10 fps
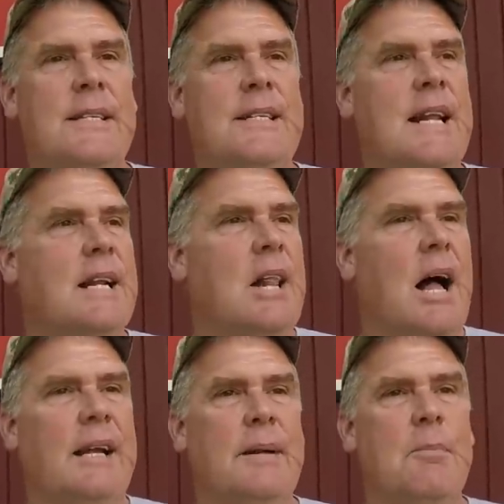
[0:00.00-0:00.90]
It's ten
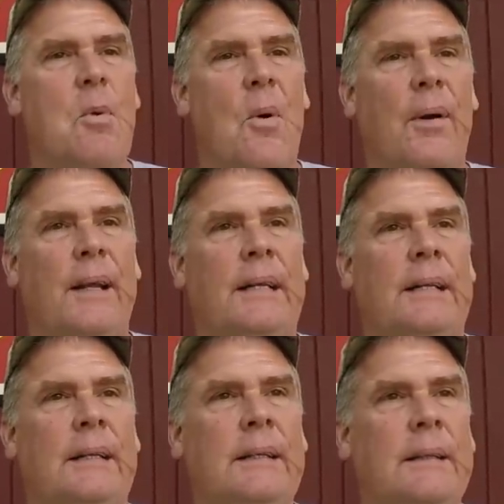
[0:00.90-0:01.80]
o'clock in the morning,
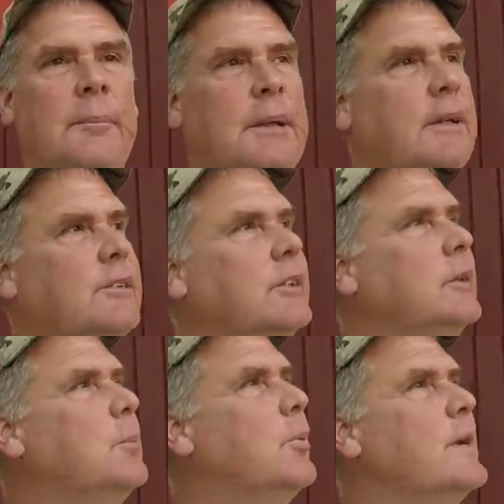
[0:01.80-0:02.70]
but there's a
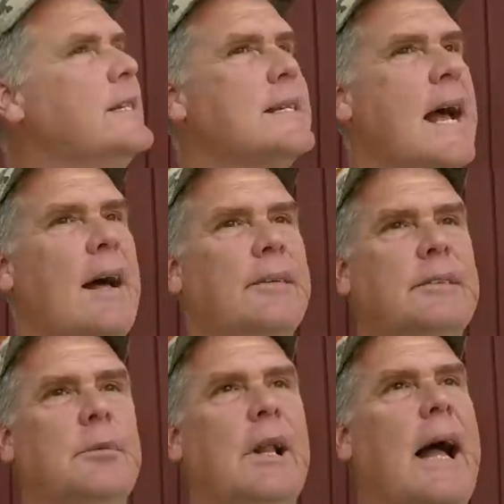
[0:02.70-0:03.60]
good breeze out and there's
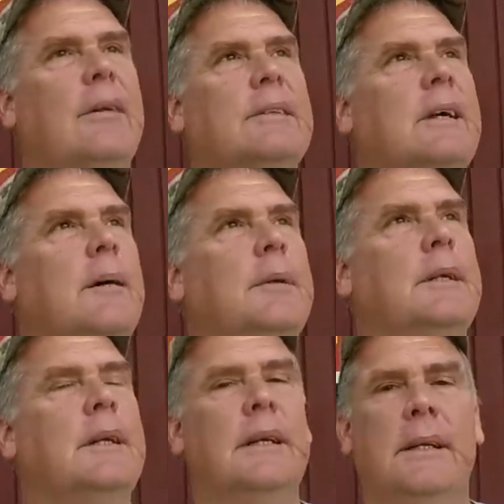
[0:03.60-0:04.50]
some clouds
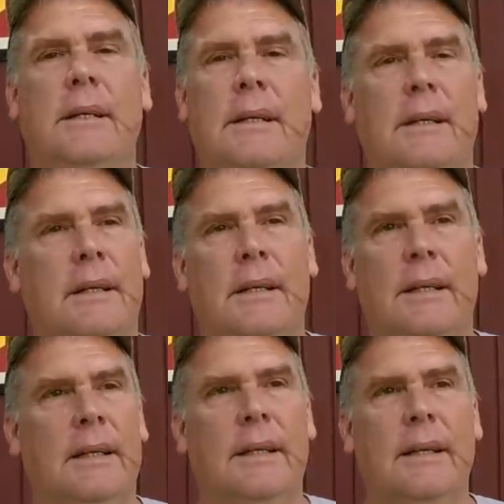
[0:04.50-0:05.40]
coming.
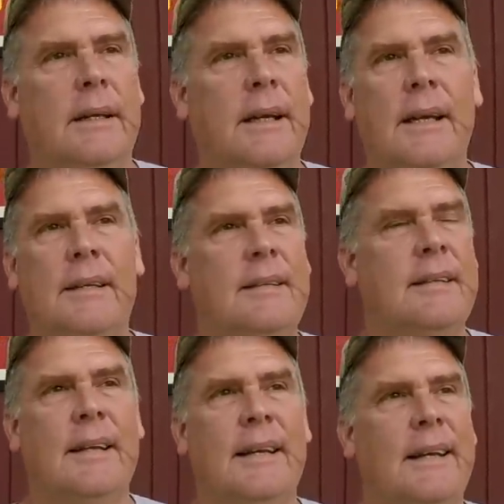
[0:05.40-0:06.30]
It's
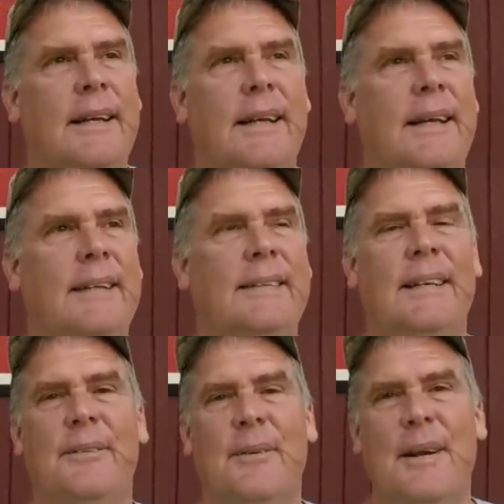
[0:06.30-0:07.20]
it's
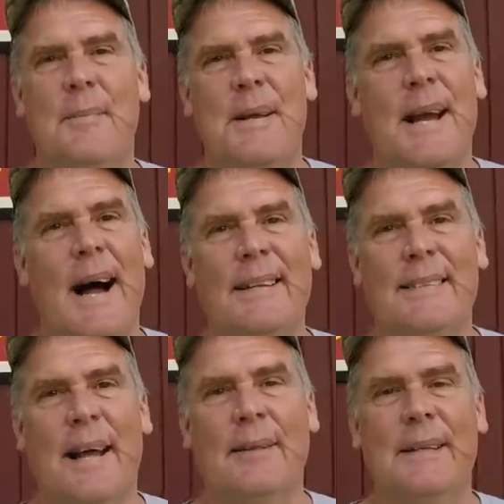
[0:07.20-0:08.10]
getting ready to be hot in
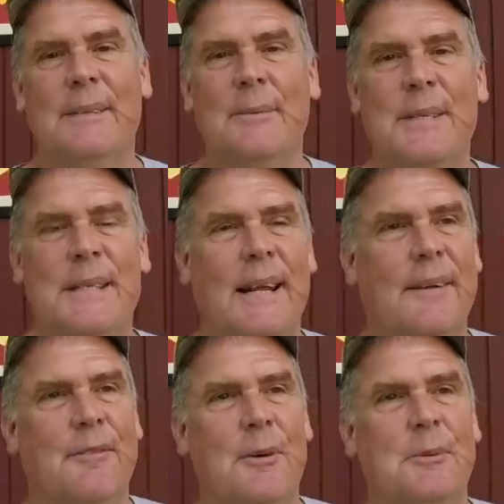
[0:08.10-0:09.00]
Southeast
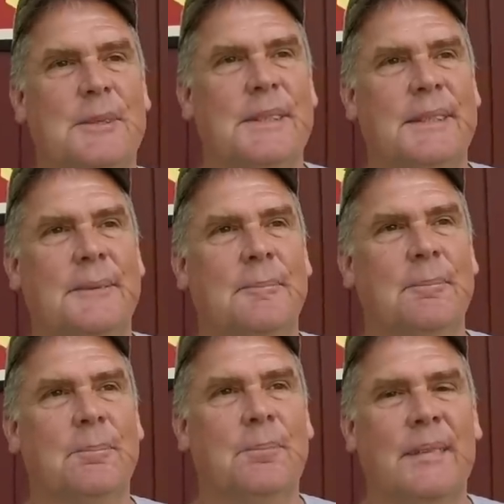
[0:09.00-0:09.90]
Louisiana, folks.
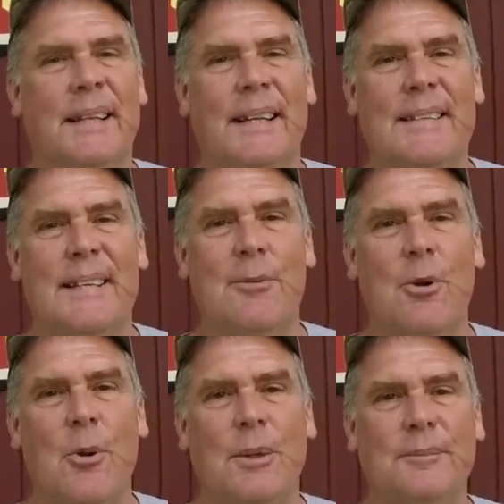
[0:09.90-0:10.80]
Let's get
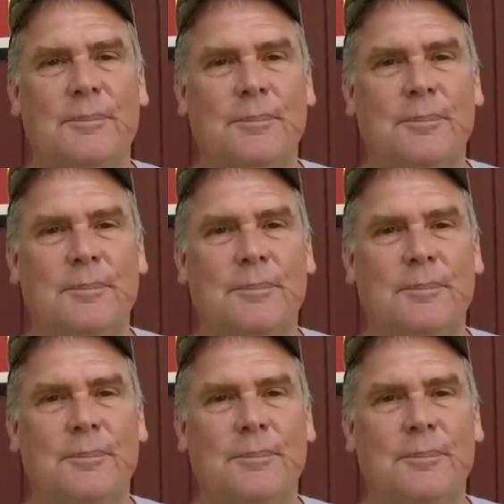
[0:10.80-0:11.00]
rolling.